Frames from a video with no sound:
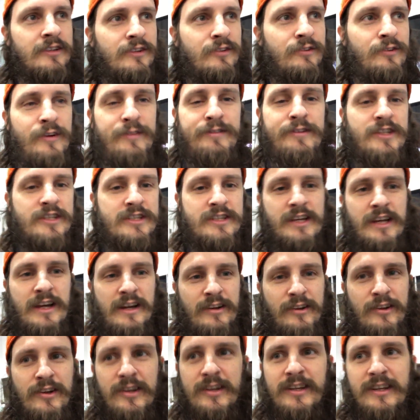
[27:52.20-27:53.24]
we've just gotta
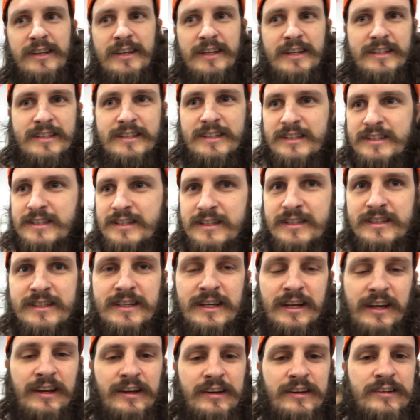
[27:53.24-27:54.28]
look at this. It's
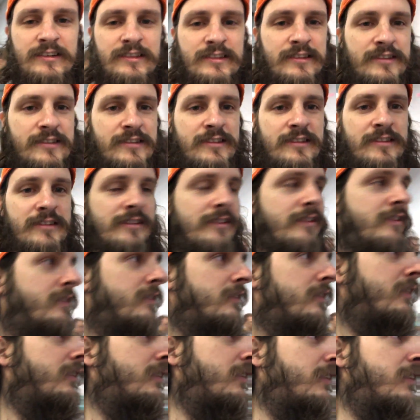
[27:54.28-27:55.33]
insane.
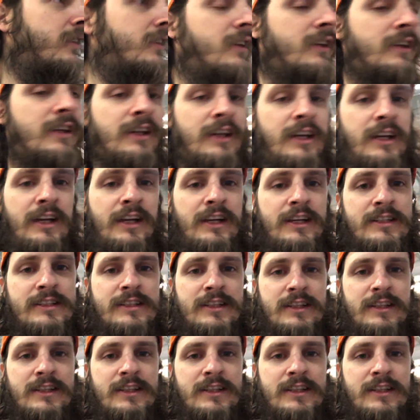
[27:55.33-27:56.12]
It is